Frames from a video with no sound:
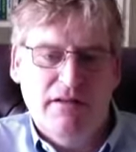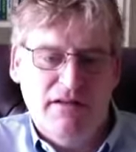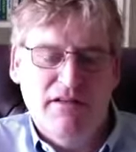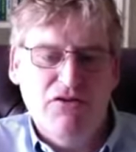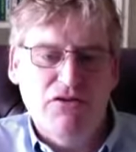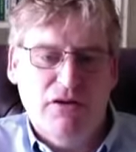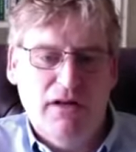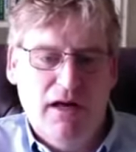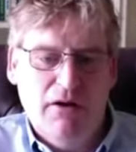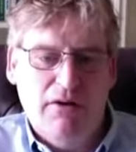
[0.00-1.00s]
central
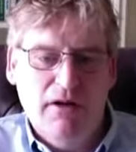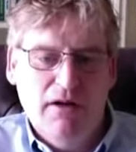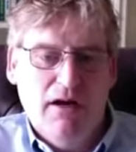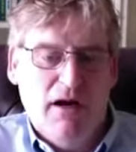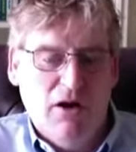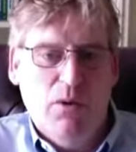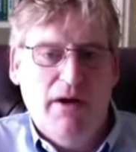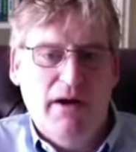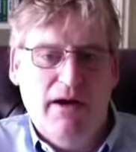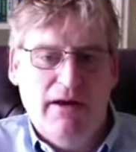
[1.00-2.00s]
cloud are
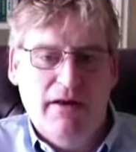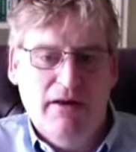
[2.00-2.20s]
quite high.